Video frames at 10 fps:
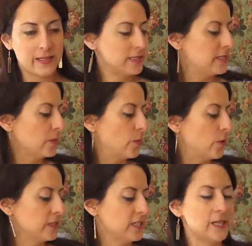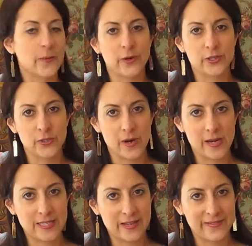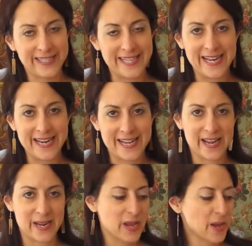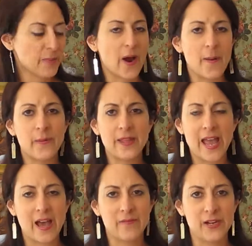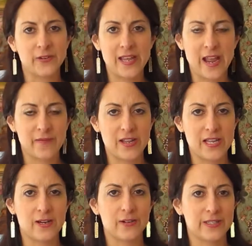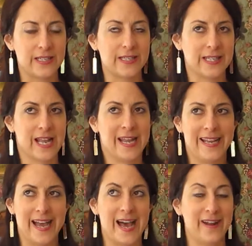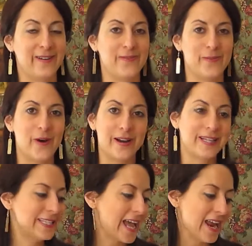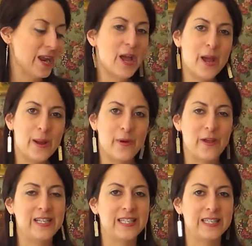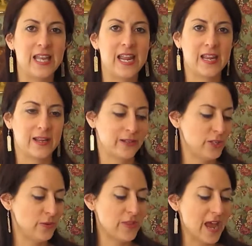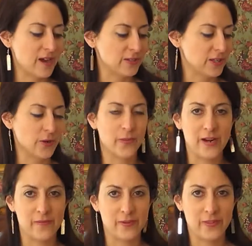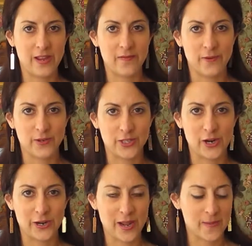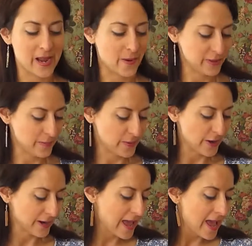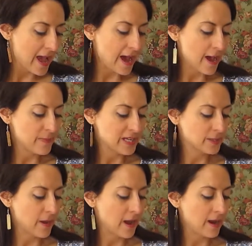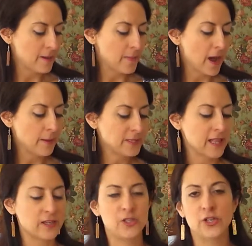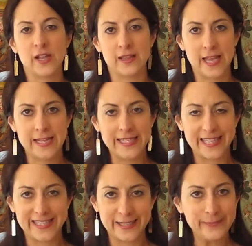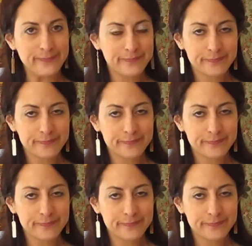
This is the Walt Disney World twenty seventeen, and I probably have nearly every year since, I don't even want to say, probably since like two thousand or whenever they first started coming out with the book. Um, it's by Bob Selinger and Len Testa.